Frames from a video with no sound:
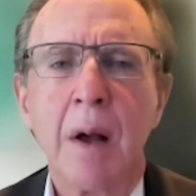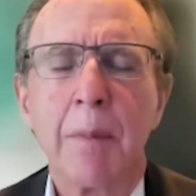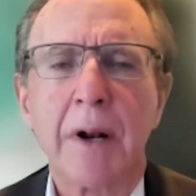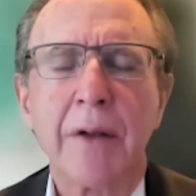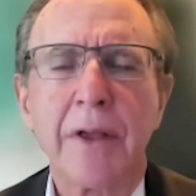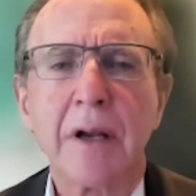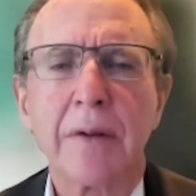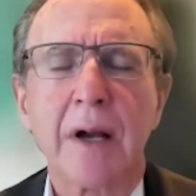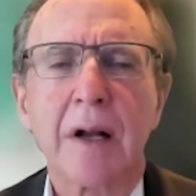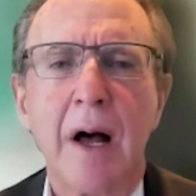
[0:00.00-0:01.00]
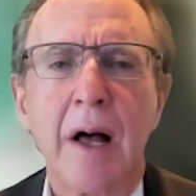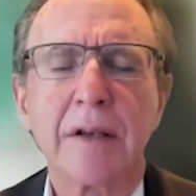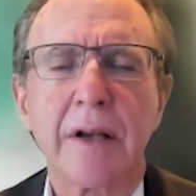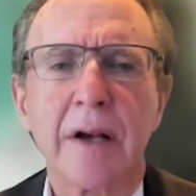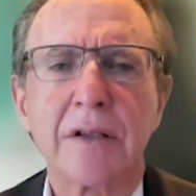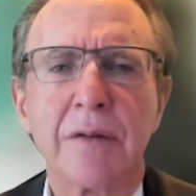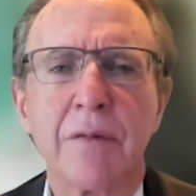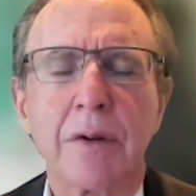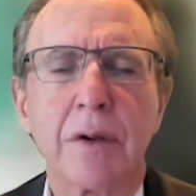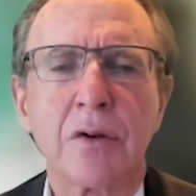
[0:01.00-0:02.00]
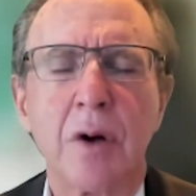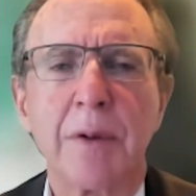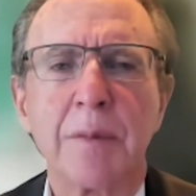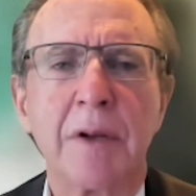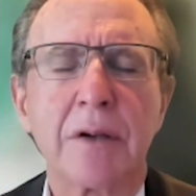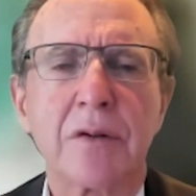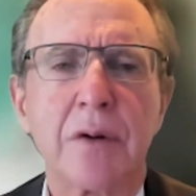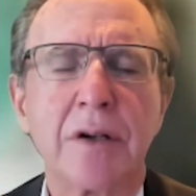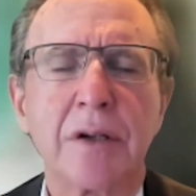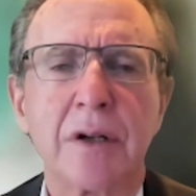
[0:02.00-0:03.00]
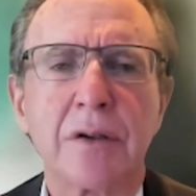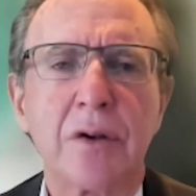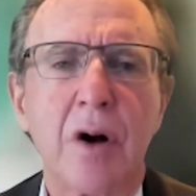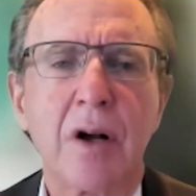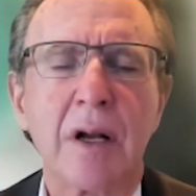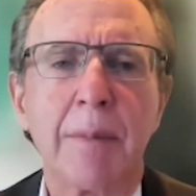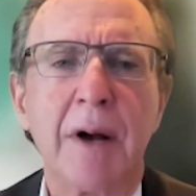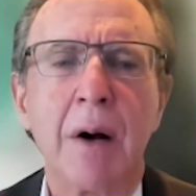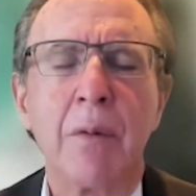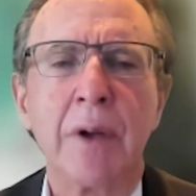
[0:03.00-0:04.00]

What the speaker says: But I think in the context of what the Trump administration is talking about,